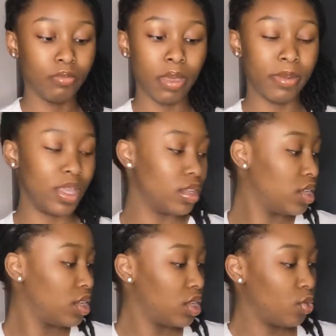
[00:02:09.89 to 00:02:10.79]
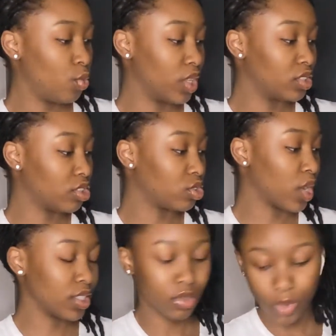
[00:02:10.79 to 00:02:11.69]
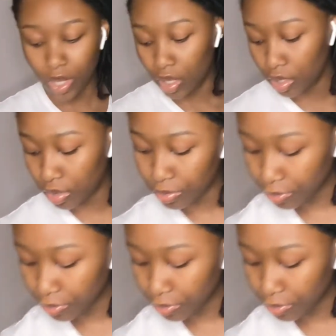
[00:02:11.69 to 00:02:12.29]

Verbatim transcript: maybe once or twice a week.